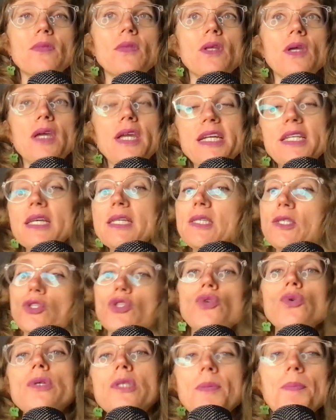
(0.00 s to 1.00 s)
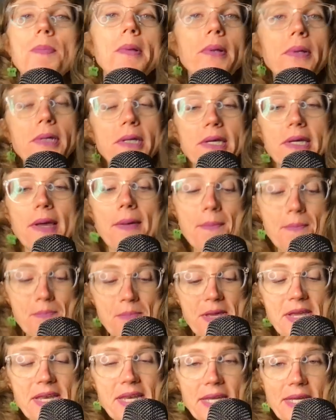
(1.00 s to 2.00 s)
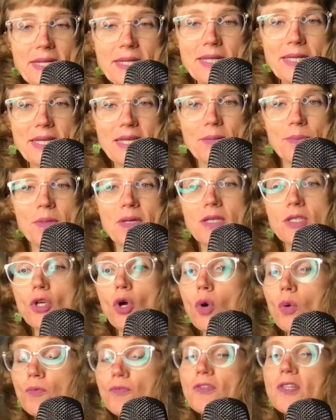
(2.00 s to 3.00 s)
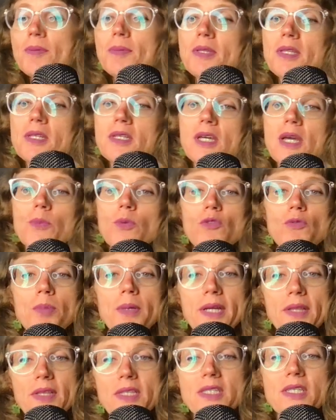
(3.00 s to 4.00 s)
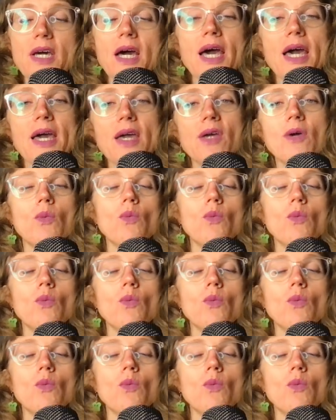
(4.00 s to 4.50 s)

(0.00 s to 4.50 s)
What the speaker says: he doesn't do his ability immediately because hopefully by the time we've played this guy,